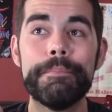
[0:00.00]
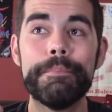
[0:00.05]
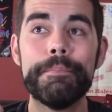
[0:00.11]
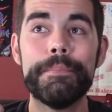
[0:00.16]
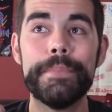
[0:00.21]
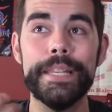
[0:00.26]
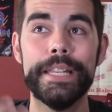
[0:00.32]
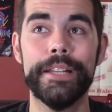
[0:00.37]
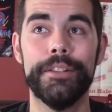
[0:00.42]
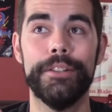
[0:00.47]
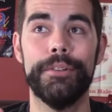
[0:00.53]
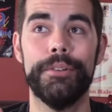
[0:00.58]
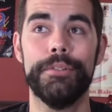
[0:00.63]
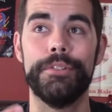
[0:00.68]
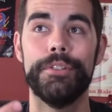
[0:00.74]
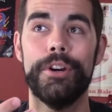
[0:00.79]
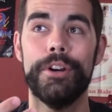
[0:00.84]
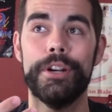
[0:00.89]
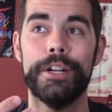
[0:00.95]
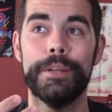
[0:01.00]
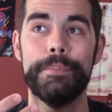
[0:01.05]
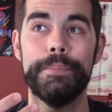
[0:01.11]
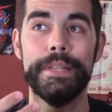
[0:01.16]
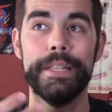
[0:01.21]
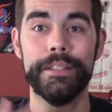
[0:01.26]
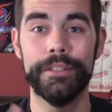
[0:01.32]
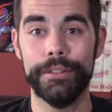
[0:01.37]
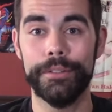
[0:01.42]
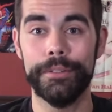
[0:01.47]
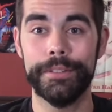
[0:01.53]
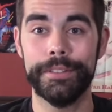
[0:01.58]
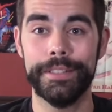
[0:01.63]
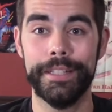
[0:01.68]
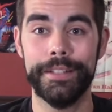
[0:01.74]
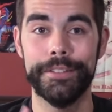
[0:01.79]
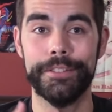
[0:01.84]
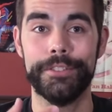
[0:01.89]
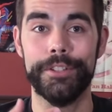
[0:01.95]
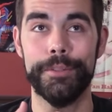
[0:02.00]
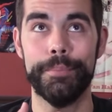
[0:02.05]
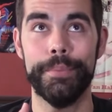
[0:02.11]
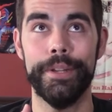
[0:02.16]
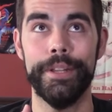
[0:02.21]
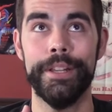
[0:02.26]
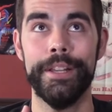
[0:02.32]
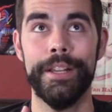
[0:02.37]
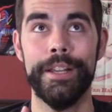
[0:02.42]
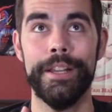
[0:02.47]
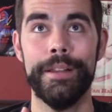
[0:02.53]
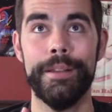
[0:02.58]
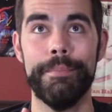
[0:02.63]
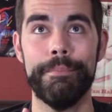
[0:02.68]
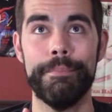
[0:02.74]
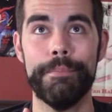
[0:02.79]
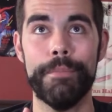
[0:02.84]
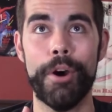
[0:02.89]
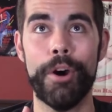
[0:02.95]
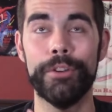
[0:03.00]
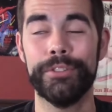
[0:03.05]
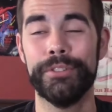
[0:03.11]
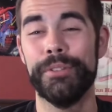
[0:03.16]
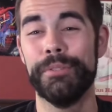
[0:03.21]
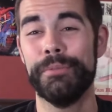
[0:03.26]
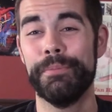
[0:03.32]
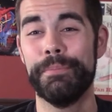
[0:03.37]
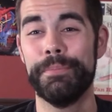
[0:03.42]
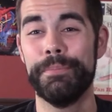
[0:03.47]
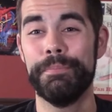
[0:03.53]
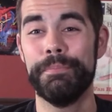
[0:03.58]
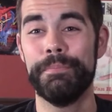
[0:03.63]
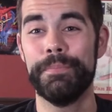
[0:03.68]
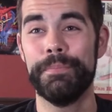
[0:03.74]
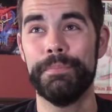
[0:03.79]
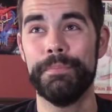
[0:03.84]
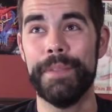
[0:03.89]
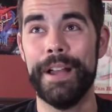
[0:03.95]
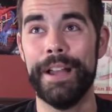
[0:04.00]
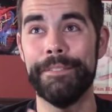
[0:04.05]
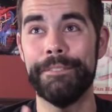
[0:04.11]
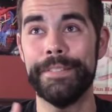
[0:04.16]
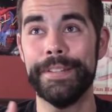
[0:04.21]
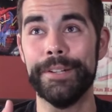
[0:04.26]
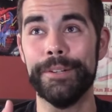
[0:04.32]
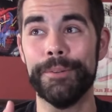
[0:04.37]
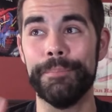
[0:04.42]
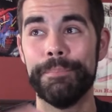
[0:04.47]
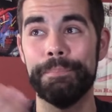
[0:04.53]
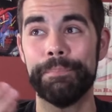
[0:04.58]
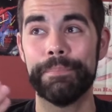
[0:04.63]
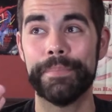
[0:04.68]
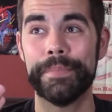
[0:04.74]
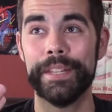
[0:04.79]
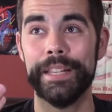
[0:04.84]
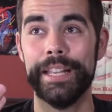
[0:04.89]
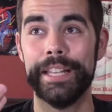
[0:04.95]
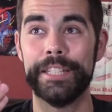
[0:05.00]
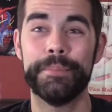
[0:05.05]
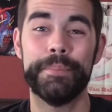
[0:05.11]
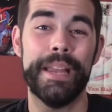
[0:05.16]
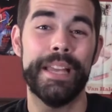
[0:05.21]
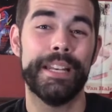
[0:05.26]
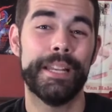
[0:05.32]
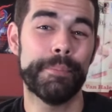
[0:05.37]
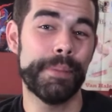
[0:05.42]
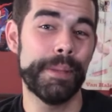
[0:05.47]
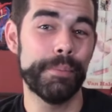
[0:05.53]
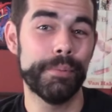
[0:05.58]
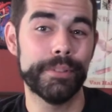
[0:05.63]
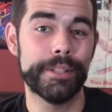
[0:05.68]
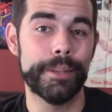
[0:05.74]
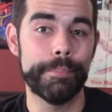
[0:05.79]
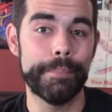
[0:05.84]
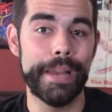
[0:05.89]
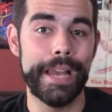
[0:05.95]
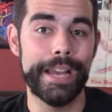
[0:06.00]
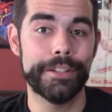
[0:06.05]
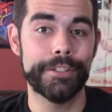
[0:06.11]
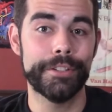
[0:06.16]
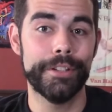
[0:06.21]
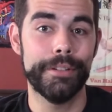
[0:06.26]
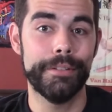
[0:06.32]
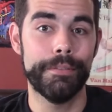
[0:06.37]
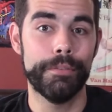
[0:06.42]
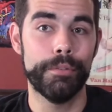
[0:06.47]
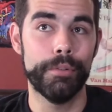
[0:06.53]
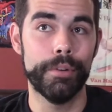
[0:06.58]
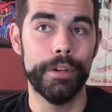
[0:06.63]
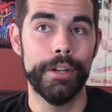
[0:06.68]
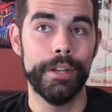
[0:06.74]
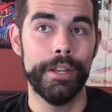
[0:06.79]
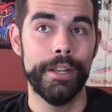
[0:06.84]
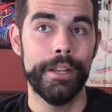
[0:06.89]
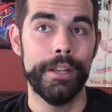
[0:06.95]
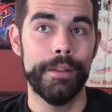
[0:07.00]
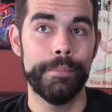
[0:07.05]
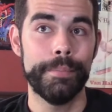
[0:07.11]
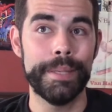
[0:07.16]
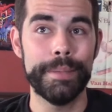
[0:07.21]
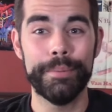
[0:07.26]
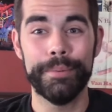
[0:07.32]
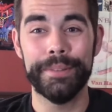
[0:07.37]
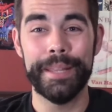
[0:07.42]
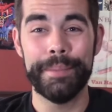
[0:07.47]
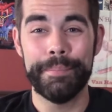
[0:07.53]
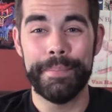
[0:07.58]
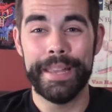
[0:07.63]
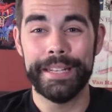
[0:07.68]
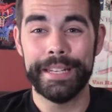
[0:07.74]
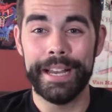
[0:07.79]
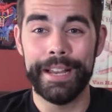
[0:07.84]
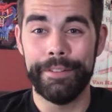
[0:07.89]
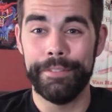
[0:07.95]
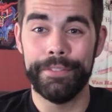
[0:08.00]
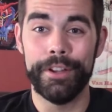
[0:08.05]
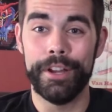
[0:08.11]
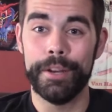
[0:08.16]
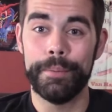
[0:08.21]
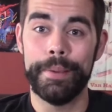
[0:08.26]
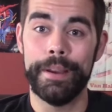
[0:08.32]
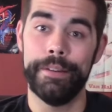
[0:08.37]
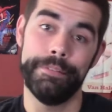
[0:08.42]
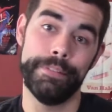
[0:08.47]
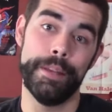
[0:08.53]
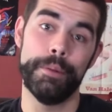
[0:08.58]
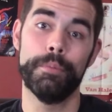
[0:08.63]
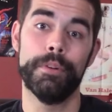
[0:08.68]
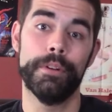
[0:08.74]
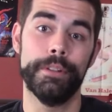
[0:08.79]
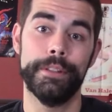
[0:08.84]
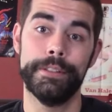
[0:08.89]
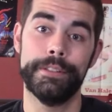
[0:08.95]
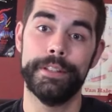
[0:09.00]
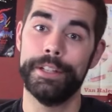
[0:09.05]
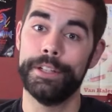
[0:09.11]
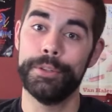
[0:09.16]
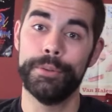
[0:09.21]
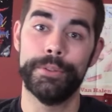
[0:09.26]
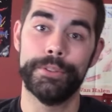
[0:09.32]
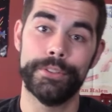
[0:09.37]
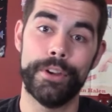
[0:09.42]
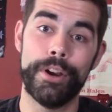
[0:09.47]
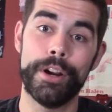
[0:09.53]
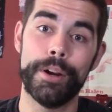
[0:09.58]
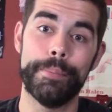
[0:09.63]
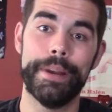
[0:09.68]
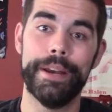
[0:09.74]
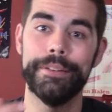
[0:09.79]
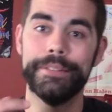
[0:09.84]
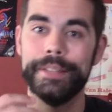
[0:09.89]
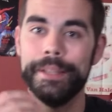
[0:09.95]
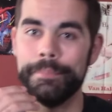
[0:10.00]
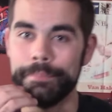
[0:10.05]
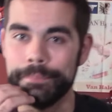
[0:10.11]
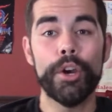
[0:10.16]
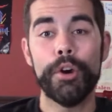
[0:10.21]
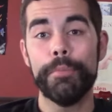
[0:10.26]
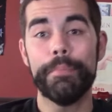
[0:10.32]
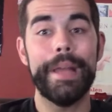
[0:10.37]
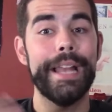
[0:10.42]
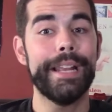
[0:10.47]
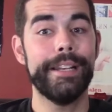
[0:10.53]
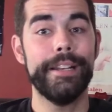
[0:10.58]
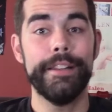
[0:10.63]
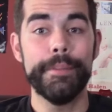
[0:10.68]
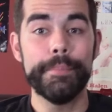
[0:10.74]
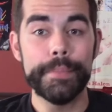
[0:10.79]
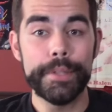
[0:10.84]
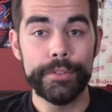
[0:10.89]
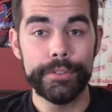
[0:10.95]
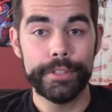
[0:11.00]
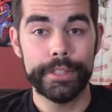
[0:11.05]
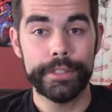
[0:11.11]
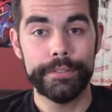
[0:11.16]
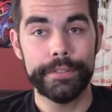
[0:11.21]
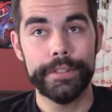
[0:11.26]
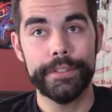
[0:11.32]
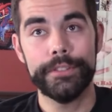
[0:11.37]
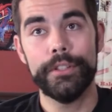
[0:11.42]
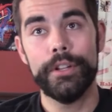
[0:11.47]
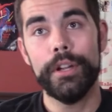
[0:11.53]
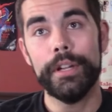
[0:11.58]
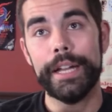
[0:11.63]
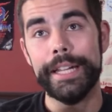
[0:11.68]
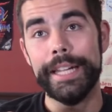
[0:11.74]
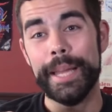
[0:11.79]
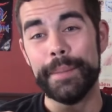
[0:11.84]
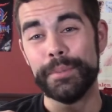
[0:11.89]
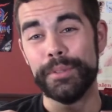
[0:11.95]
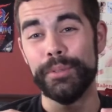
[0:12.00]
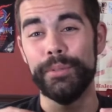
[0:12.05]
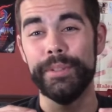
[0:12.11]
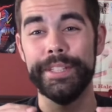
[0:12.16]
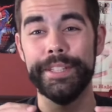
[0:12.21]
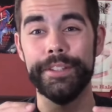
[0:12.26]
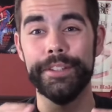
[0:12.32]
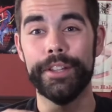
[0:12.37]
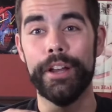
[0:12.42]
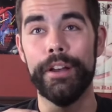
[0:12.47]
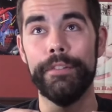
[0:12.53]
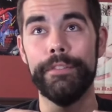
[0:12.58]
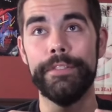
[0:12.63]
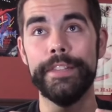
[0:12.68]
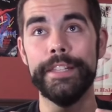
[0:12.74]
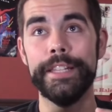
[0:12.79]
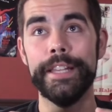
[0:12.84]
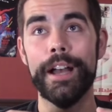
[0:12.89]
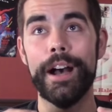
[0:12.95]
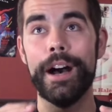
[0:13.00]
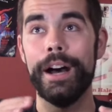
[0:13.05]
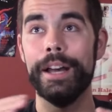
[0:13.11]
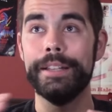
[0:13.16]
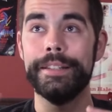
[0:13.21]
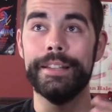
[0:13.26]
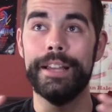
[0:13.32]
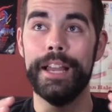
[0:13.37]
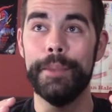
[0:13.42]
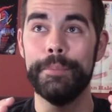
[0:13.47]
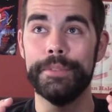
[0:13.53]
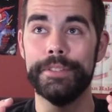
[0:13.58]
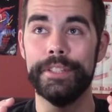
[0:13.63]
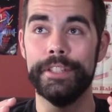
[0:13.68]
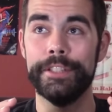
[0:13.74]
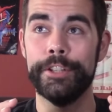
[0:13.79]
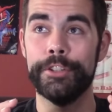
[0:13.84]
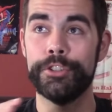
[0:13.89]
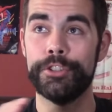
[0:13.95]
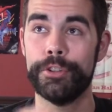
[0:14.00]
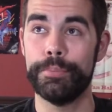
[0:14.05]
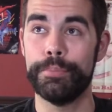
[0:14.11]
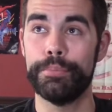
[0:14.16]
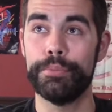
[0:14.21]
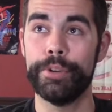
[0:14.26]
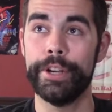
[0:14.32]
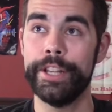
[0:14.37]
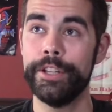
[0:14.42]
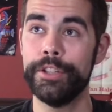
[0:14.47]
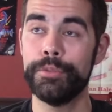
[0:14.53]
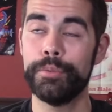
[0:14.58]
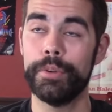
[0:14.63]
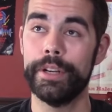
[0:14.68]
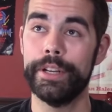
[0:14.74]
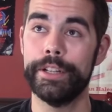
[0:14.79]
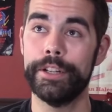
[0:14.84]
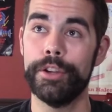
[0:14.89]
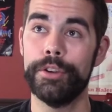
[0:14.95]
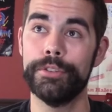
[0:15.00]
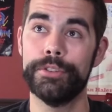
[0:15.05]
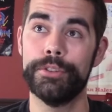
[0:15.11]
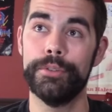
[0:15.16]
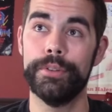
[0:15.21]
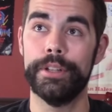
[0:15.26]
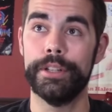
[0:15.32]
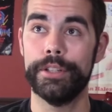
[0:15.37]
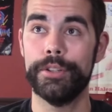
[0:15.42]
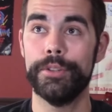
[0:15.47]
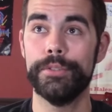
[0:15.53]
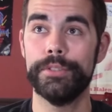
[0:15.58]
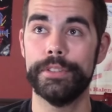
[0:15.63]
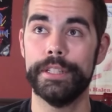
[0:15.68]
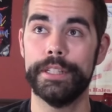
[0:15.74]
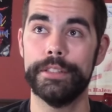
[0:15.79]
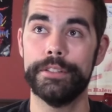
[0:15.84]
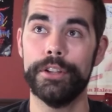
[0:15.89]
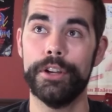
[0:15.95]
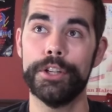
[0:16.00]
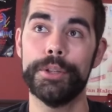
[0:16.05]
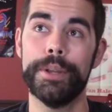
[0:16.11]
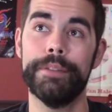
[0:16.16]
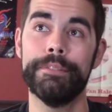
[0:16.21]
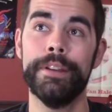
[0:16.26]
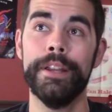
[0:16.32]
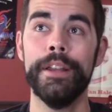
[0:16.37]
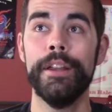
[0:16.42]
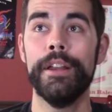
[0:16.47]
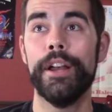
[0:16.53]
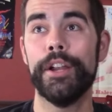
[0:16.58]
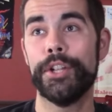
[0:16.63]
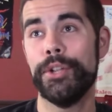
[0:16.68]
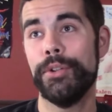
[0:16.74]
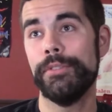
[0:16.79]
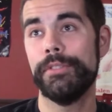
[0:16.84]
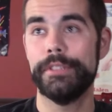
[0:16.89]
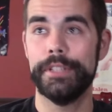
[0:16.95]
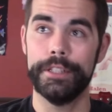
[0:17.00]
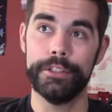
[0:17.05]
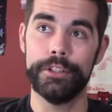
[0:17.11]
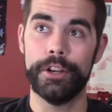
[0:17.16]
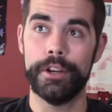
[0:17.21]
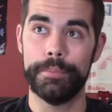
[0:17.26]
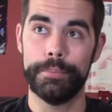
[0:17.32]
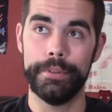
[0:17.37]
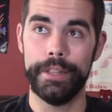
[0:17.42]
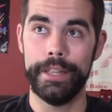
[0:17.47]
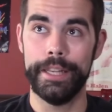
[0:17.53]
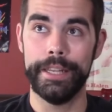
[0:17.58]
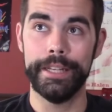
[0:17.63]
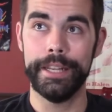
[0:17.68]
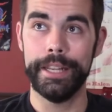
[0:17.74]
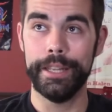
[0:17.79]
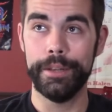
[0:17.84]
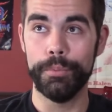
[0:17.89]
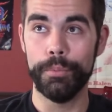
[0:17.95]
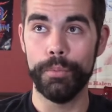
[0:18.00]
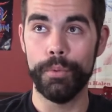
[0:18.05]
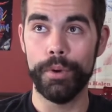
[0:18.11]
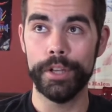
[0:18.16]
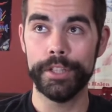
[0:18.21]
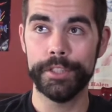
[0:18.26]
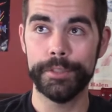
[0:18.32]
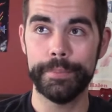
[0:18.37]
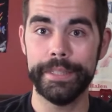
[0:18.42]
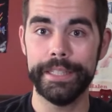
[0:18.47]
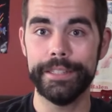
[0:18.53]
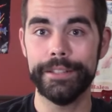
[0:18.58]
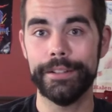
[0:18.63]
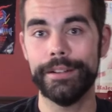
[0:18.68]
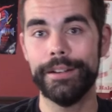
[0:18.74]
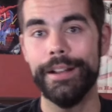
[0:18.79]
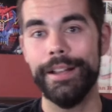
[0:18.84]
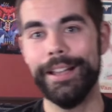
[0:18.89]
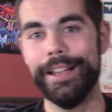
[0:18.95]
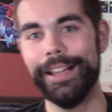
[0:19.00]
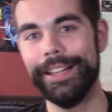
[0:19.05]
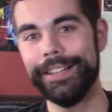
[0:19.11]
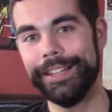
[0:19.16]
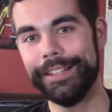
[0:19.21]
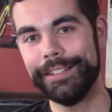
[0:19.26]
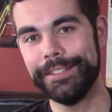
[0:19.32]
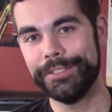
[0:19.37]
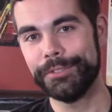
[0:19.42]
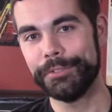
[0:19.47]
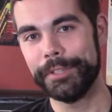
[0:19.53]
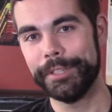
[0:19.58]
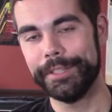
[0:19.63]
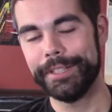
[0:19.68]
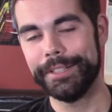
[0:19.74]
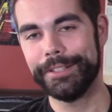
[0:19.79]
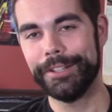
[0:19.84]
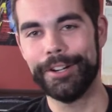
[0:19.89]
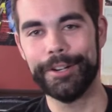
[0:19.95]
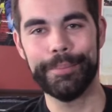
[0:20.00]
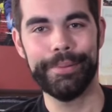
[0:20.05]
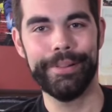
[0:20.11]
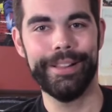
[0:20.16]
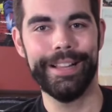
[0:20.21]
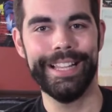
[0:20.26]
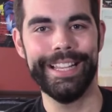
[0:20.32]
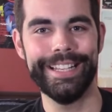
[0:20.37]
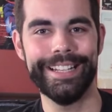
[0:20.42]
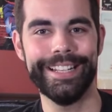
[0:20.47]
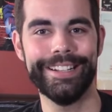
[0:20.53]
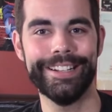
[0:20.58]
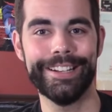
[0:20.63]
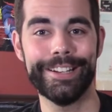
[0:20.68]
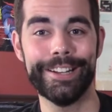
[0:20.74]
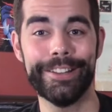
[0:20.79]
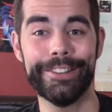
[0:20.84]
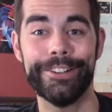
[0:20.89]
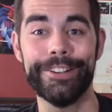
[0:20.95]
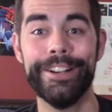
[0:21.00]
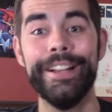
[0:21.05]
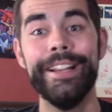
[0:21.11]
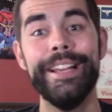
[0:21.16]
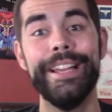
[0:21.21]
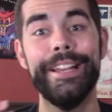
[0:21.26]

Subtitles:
Being a little dark, being a little sinister, but also I feel expanding people's compassion for people they may not have thought about if they weren't listening to a song about them. Going back to the music of this song, I absolutely love the odd time signature bridge where it goes to an acoustic guitar. You have acoustic guitar playing in one speaker and then distorted guitar playing in another.